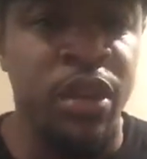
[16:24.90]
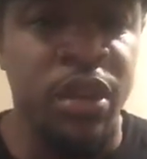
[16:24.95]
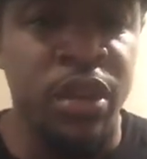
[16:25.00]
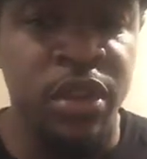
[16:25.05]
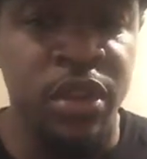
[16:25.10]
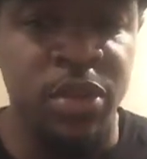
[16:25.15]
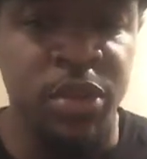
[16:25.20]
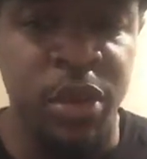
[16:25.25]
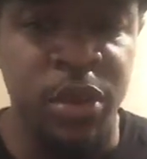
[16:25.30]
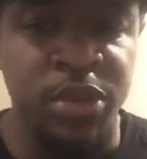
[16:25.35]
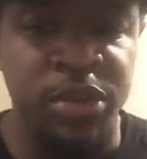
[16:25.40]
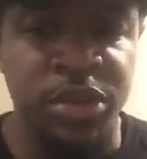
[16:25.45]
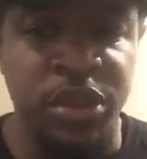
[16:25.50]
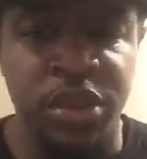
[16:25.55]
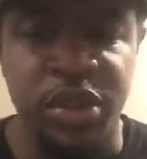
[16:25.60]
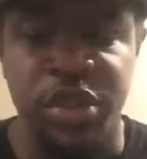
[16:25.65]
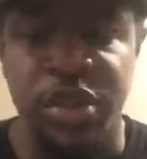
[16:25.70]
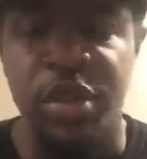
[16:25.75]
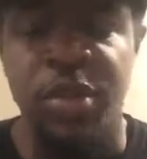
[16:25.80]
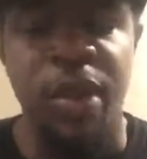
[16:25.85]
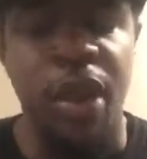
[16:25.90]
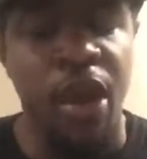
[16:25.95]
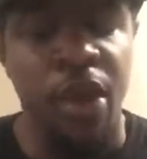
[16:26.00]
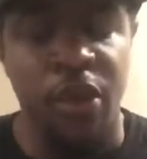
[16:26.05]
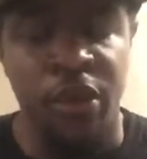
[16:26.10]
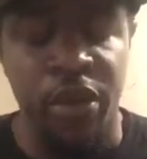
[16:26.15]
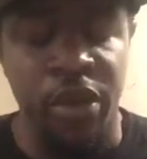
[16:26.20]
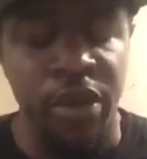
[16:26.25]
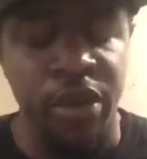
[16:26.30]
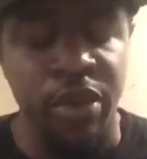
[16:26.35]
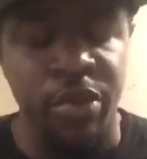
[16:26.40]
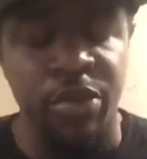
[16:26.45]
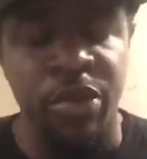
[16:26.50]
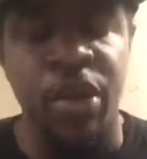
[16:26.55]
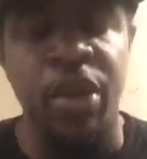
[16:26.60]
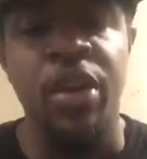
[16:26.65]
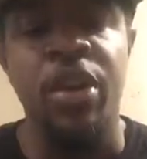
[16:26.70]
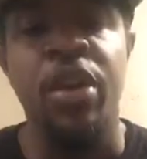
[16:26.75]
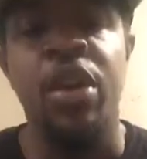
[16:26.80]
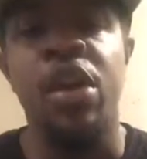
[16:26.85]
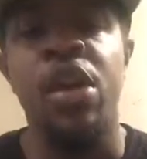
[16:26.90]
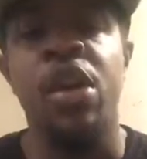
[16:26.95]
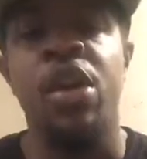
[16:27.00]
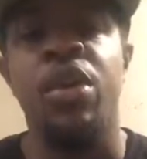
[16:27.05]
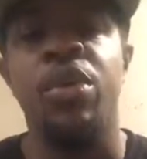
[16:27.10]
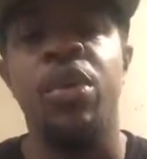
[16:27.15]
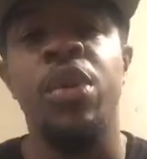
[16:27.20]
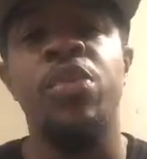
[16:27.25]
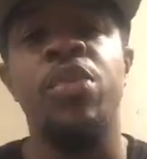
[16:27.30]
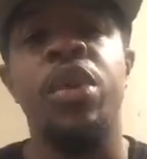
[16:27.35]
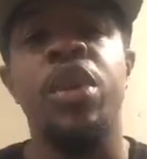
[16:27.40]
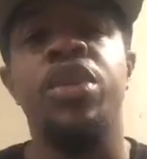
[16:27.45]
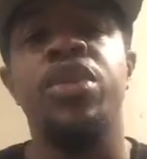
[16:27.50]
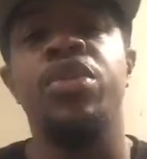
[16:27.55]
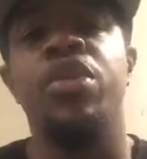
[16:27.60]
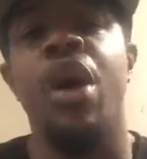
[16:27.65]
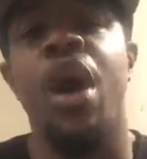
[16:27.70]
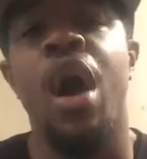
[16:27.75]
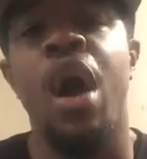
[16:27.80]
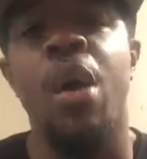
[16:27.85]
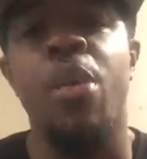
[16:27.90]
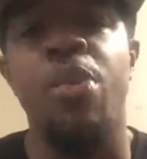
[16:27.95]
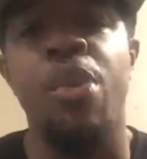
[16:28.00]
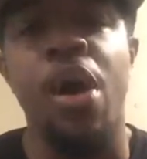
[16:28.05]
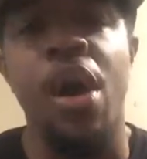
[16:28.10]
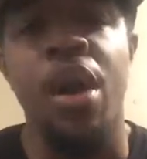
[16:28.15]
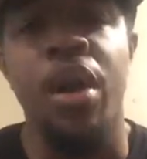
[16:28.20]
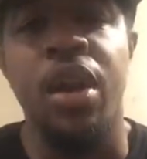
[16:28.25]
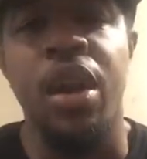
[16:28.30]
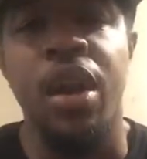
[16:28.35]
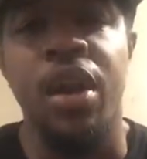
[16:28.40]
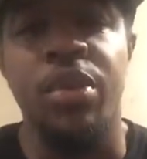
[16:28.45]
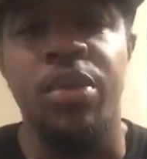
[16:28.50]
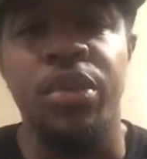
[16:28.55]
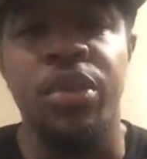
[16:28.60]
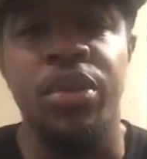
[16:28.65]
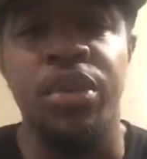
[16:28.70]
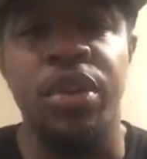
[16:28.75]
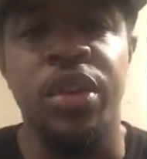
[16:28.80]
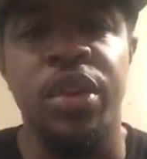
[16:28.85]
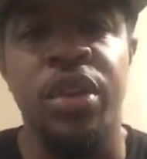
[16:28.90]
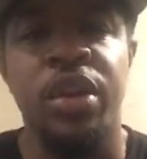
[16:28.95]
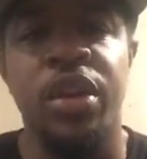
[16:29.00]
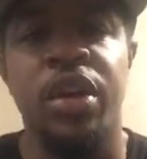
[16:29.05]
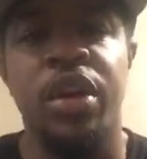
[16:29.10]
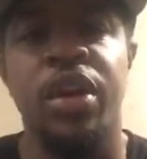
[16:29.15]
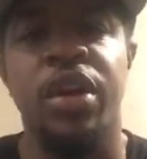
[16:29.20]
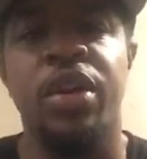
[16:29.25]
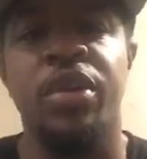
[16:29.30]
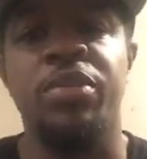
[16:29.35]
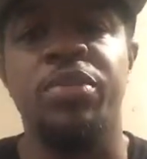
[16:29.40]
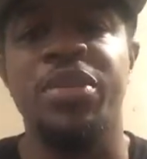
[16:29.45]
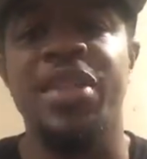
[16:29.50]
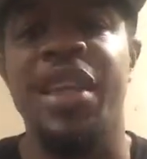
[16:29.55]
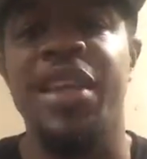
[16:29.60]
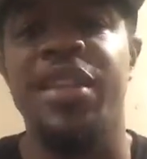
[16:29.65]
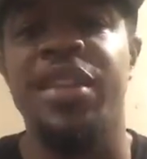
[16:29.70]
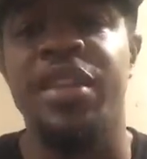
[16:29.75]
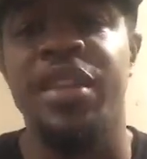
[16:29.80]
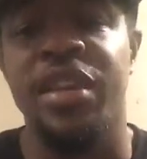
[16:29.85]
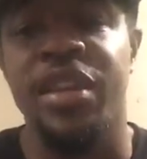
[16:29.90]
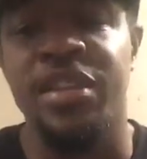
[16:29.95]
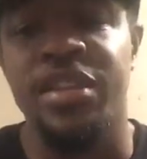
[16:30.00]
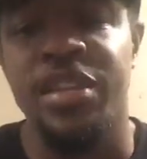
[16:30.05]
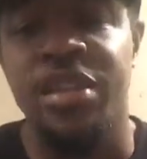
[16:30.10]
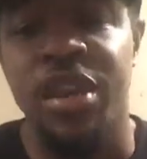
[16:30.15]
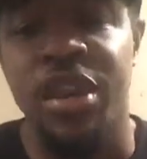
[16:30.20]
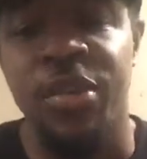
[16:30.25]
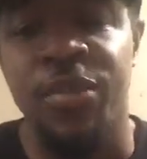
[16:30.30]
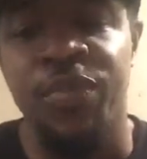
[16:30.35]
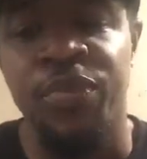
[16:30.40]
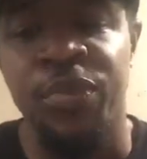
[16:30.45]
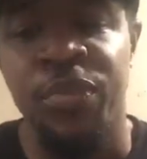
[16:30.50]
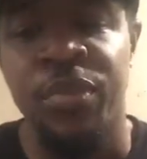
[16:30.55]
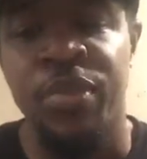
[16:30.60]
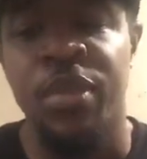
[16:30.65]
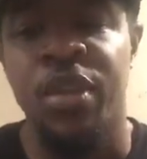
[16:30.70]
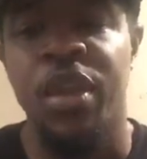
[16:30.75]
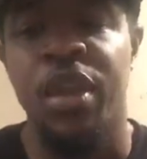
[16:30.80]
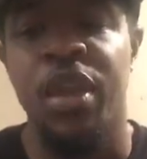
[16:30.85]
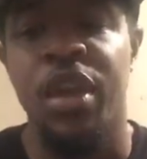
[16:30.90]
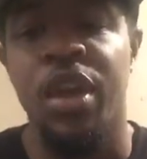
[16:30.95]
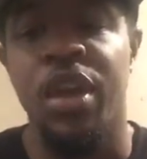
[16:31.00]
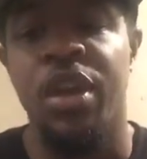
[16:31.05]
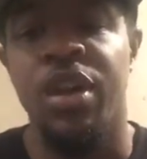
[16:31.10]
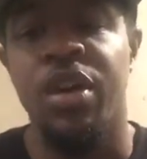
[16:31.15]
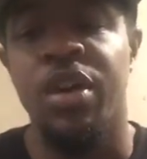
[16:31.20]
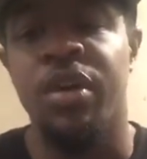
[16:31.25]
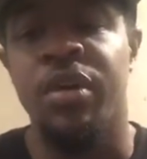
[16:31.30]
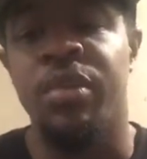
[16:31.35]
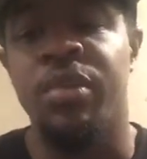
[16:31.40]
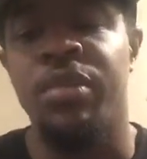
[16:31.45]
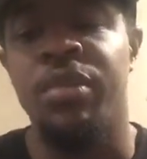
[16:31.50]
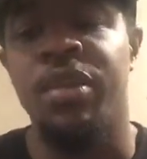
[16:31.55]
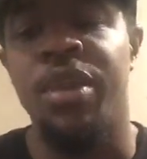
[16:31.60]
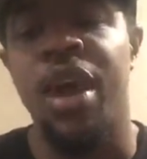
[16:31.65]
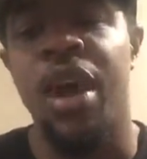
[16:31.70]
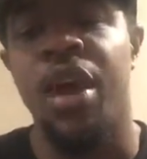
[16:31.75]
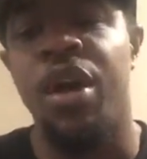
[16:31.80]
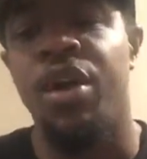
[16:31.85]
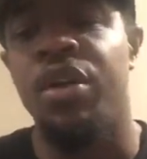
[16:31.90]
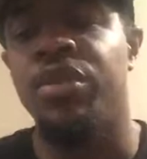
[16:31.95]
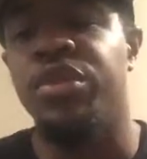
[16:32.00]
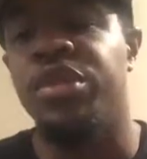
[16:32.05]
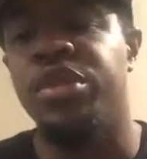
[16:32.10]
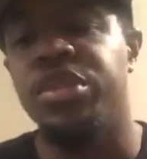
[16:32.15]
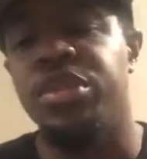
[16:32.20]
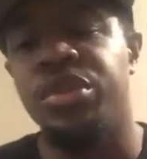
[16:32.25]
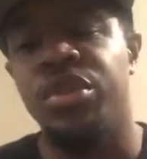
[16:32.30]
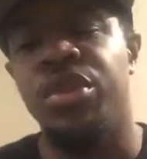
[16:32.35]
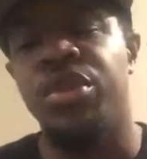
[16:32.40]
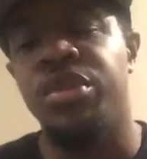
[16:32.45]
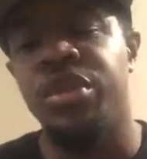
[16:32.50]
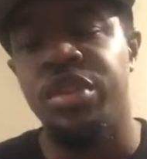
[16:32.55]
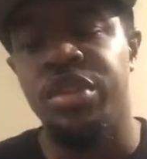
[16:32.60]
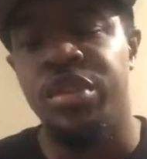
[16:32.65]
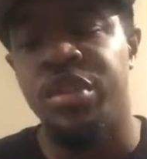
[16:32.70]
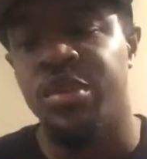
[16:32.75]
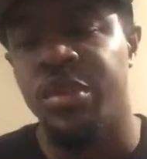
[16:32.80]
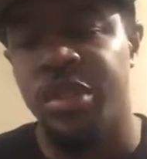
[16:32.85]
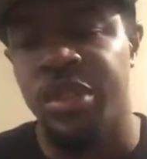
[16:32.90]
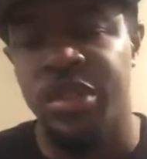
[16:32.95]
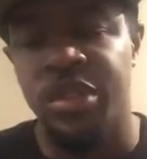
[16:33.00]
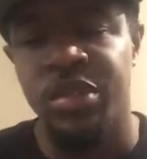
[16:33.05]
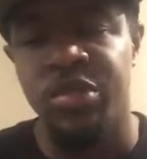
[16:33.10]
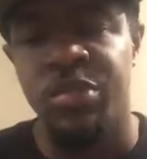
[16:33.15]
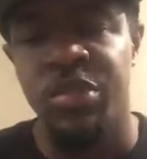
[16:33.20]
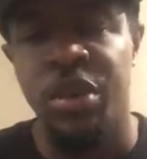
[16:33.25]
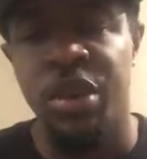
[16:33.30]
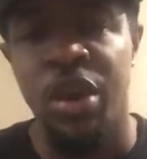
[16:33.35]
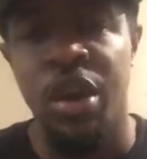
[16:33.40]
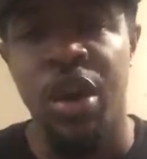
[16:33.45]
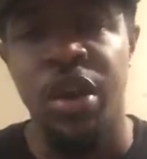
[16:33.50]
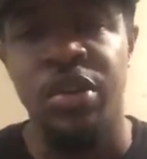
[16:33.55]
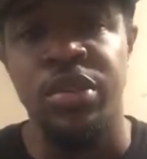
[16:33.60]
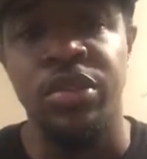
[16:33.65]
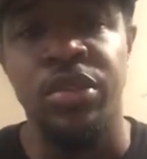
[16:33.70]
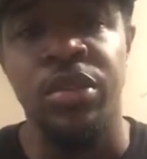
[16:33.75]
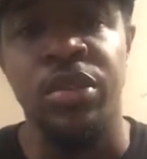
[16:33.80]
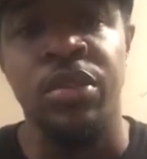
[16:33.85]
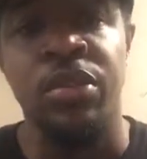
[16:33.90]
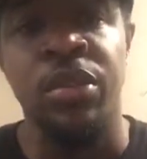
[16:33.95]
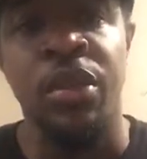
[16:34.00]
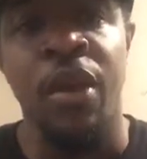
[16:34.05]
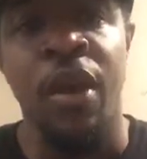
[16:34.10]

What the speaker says: the perpetrator somehow or another. But we want to do our part in our community, take the next step, not only showing these images, but also